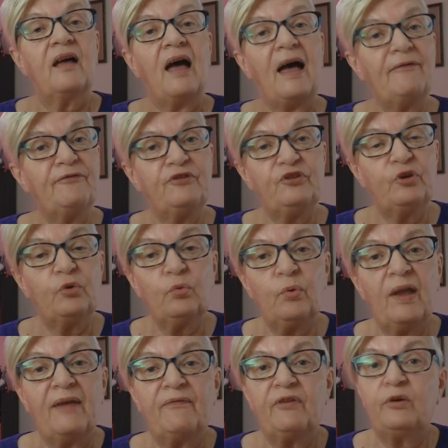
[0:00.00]
Have
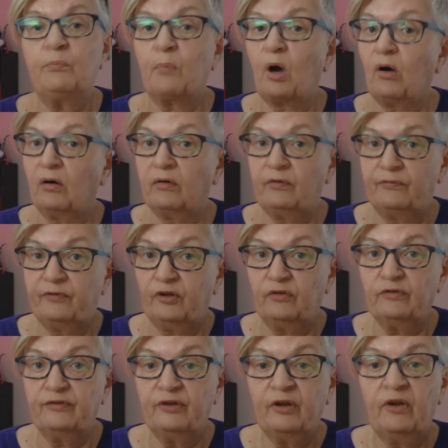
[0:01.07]
you ever
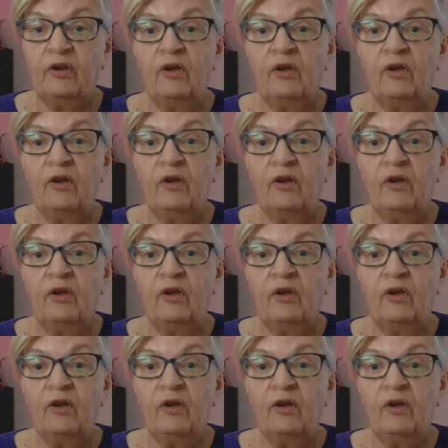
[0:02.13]
marveled